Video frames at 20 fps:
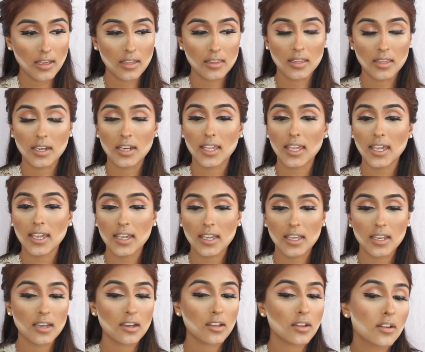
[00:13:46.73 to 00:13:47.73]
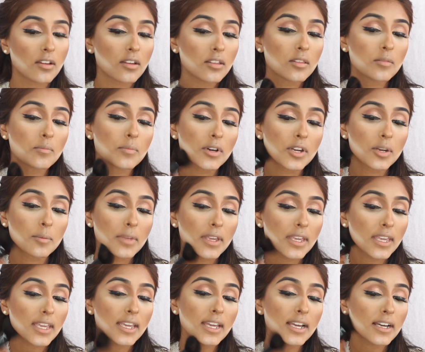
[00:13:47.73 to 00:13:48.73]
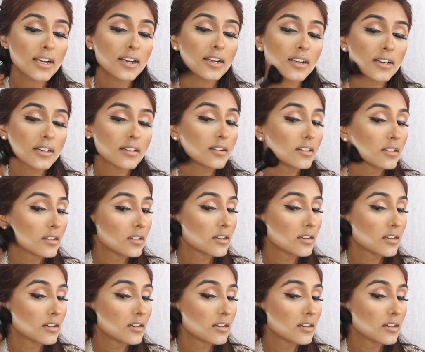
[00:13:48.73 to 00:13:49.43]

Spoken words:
And then again, bottom here,